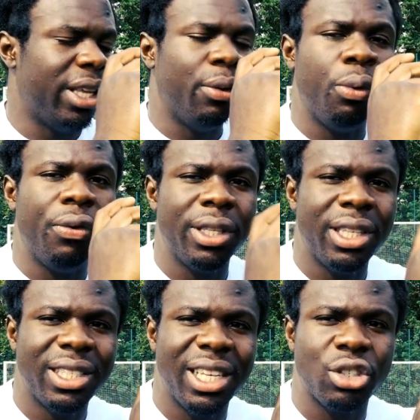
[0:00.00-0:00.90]
Within
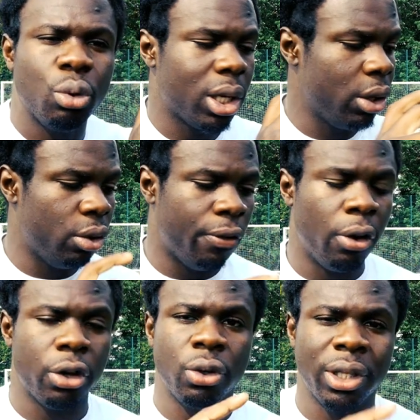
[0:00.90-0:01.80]
this 6 weeks, you're going to
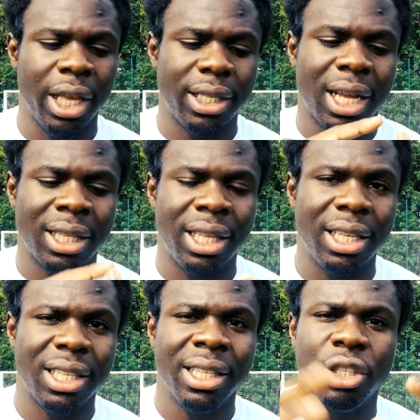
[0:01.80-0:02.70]
focus on this and
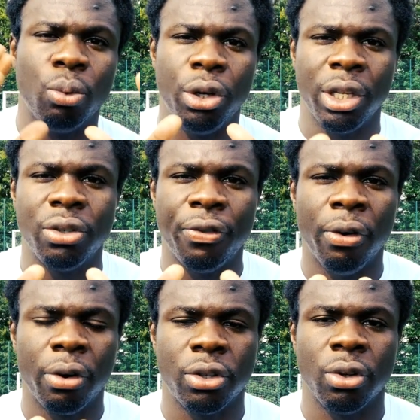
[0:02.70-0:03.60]
this. This is what you need to
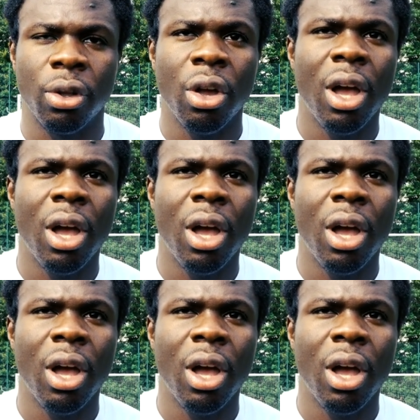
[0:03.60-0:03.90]
focus on.